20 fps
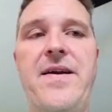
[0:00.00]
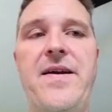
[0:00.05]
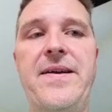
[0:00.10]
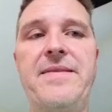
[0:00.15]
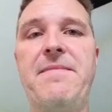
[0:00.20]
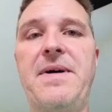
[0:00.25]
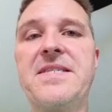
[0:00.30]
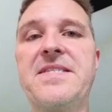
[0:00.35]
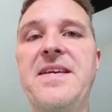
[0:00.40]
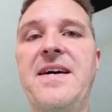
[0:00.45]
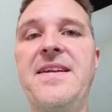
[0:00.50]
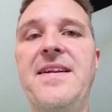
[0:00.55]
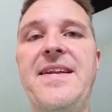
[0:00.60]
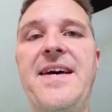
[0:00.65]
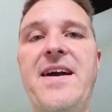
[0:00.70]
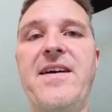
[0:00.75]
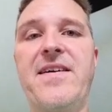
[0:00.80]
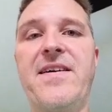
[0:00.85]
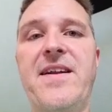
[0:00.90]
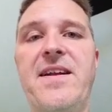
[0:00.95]
right, my son and
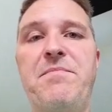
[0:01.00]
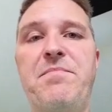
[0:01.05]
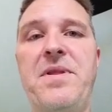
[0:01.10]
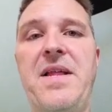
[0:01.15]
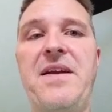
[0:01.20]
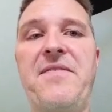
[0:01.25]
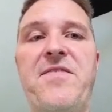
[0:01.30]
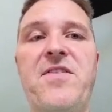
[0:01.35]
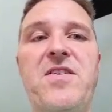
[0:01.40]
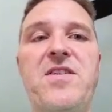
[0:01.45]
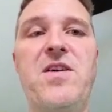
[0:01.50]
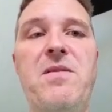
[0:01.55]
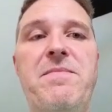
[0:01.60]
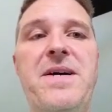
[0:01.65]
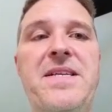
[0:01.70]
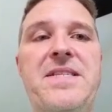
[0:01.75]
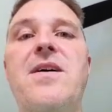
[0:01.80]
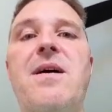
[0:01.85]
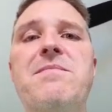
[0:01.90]
I are gonna play for a little bit,